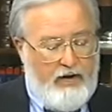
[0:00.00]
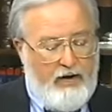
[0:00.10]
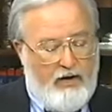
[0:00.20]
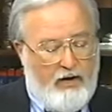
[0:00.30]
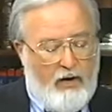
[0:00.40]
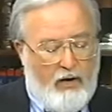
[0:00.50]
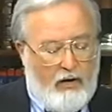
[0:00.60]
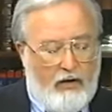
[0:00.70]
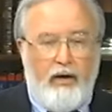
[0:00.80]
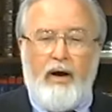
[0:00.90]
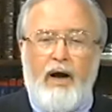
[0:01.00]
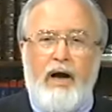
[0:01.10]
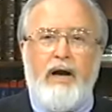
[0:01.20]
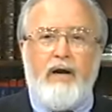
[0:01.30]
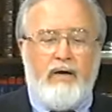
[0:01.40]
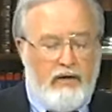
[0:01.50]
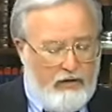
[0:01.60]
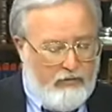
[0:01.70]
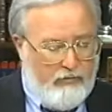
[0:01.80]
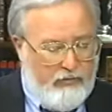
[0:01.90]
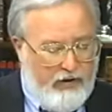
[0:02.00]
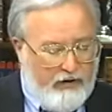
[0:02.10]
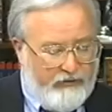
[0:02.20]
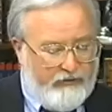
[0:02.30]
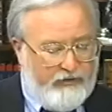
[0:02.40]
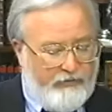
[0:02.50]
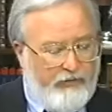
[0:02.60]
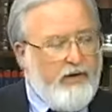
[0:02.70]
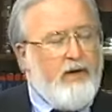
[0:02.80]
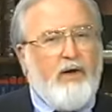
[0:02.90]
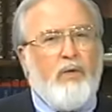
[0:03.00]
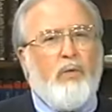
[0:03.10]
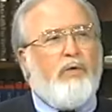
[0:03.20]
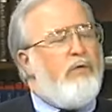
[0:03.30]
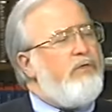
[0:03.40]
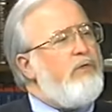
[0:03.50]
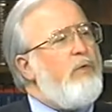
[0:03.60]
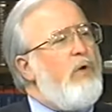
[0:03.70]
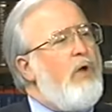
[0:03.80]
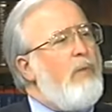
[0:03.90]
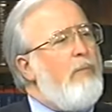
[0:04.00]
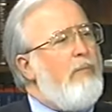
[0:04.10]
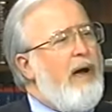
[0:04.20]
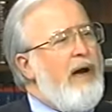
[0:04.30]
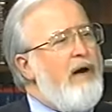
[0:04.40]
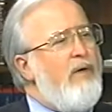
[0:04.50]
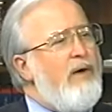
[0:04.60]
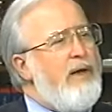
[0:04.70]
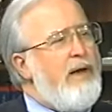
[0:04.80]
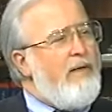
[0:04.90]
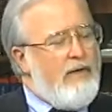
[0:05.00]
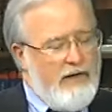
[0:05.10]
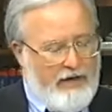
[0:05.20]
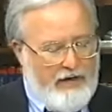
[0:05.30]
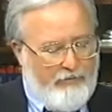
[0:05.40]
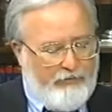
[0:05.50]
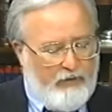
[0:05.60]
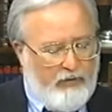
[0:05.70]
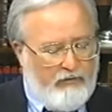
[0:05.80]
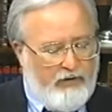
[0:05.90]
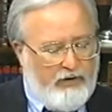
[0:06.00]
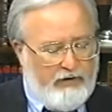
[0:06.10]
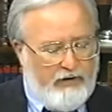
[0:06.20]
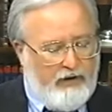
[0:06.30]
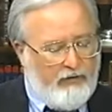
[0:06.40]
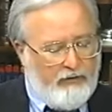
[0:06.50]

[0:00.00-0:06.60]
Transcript: are iron mixed with so-called miry clay. We read in Daniel